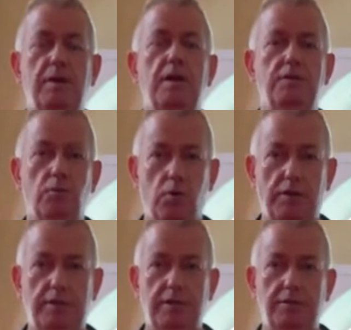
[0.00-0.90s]
It's a warning
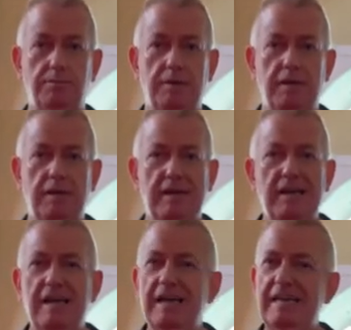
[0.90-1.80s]
sign.
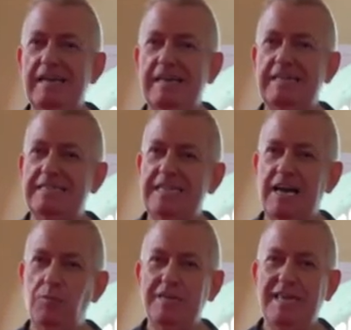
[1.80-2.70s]
In the
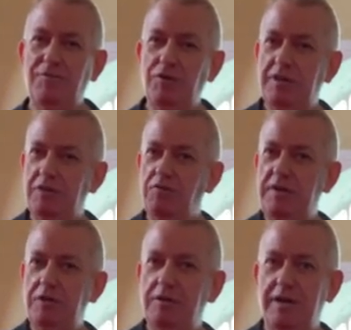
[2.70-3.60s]
scenario we gave you in a little
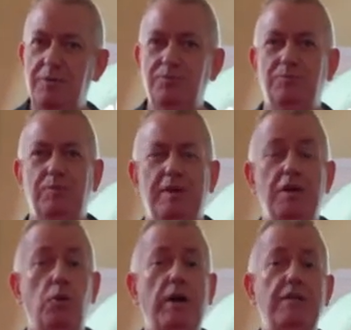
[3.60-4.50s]
video there, it
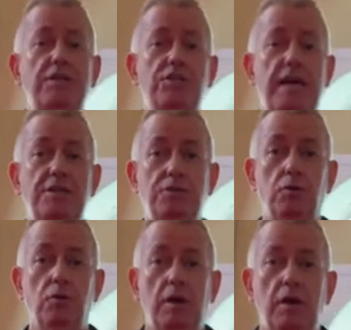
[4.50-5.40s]
quickly changed though,
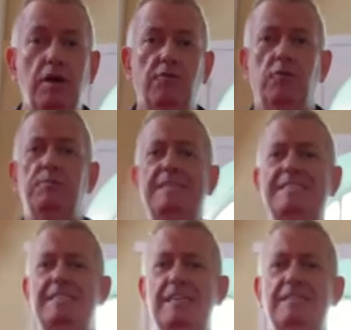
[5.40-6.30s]
from this
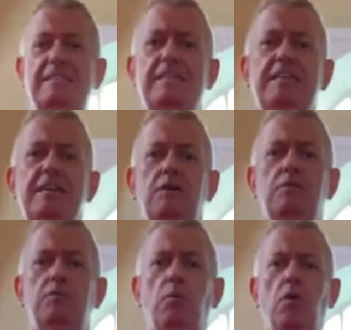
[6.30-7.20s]
stance in here,
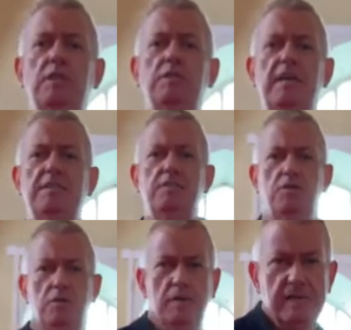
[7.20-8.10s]
the warning signs,
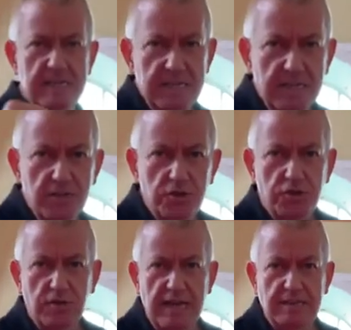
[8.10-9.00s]
to
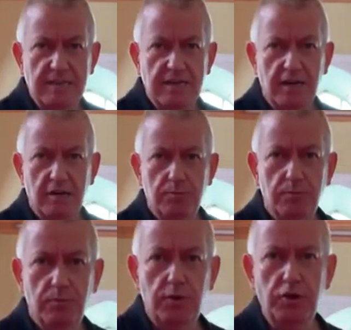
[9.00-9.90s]
straight into here.
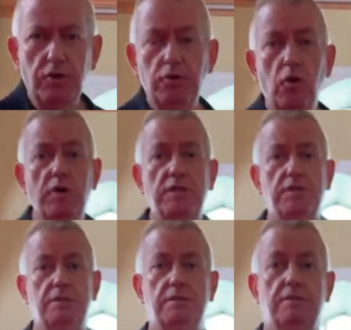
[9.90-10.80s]
Now you'll
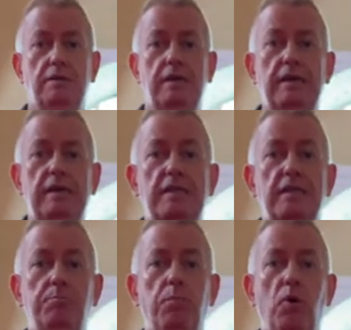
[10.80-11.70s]
notice the
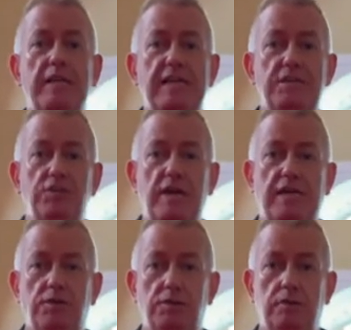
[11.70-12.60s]
body has changed.